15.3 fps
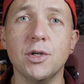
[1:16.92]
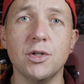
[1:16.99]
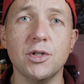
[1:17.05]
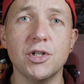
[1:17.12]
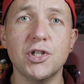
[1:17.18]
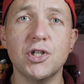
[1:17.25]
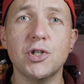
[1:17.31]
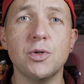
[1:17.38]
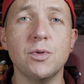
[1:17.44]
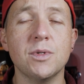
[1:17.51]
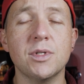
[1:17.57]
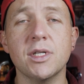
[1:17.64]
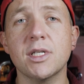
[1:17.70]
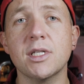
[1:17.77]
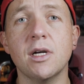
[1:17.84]
you can just choose
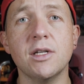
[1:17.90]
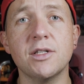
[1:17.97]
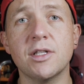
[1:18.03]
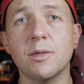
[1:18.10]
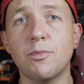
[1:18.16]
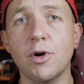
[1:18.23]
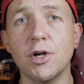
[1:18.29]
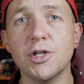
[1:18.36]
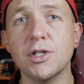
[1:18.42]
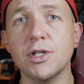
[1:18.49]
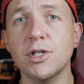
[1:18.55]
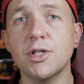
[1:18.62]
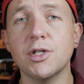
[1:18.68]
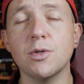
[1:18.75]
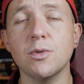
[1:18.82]
the size of the brush
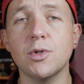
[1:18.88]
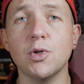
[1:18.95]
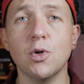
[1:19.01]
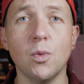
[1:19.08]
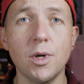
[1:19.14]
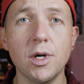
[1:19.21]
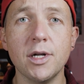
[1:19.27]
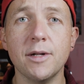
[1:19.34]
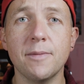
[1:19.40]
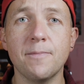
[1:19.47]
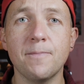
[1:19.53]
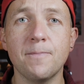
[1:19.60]
that suits your work.